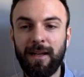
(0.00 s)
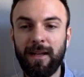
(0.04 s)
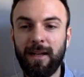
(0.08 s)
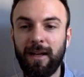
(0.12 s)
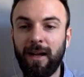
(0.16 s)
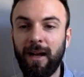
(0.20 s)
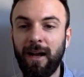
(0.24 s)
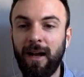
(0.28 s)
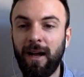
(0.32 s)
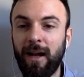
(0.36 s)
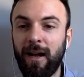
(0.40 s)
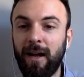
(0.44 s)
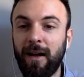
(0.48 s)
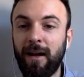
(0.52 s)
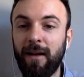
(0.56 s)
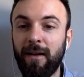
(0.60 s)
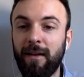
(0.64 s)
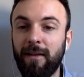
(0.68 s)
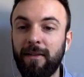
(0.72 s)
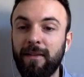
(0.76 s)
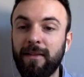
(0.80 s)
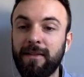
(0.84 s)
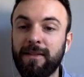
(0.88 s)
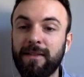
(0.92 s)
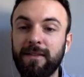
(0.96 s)

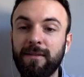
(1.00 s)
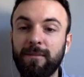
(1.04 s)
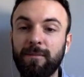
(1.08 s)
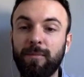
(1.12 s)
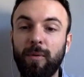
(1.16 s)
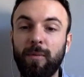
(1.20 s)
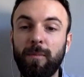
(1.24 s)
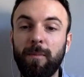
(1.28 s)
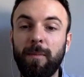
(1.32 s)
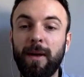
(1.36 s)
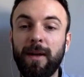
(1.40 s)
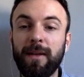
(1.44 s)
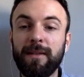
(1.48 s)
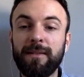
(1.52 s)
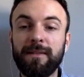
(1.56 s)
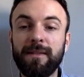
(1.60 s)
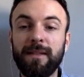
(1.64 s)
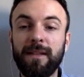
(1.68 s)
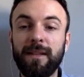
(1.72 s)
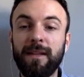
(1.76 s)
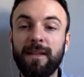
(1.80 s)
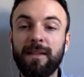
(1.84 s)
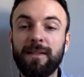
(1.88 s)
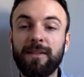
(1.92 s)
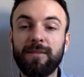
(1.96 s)
The simple past
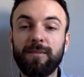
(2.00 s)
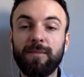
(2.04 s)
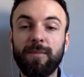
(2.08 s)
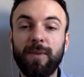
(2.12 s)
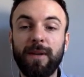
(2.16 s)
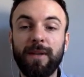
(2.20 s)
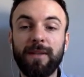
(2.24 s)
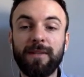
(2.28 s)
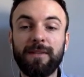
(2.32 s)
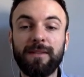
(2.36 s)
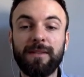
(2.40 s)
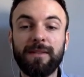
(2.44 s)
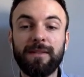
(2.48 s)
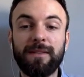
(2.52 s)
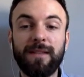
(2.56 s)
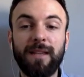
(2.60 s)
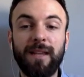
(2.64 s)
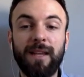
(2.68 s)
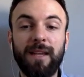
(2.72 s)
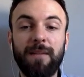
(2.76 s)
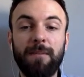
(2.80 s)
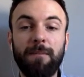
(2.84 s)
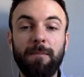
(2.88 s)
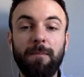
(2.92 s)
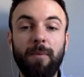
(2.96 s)
expresses
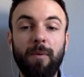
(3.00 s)
a